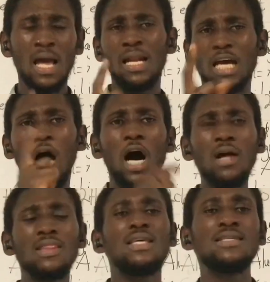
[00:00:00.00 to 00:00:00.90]
Now,
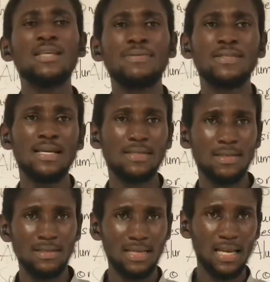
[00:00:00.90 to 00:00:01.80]
all these
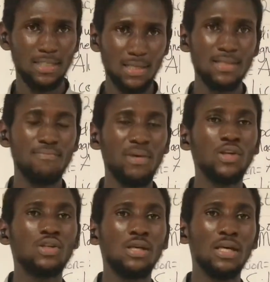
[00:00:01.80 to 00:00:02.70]
substances that I just
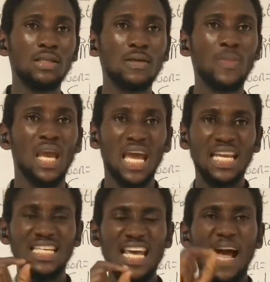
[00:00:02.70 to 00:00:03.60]
mentioned,
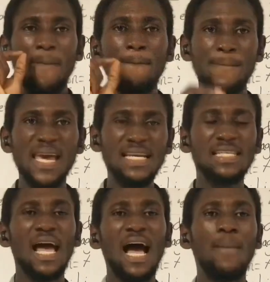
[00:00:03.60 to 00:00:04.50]
they are made
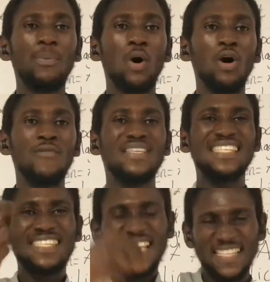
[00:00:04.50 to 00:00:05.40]
up of
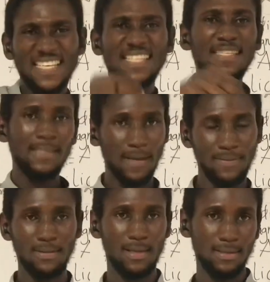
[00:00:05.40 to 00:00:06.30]
certain
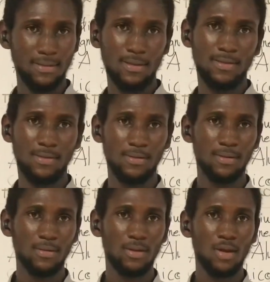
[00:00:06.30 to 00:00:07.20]
substances
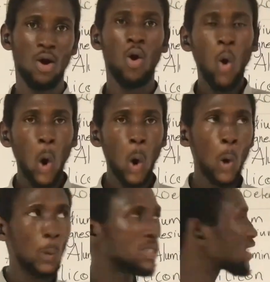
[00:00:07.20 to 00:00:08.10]

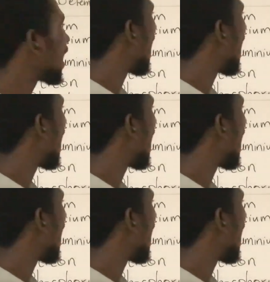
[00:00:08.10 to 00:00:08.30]
called